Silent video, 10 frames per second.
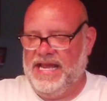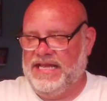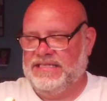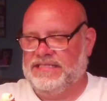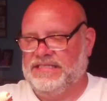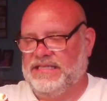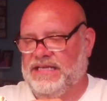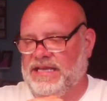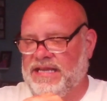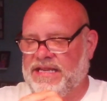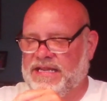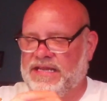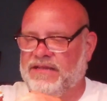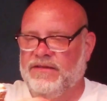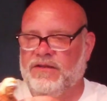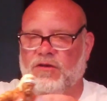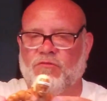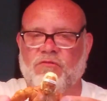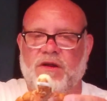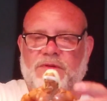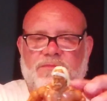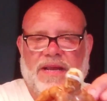has a rubber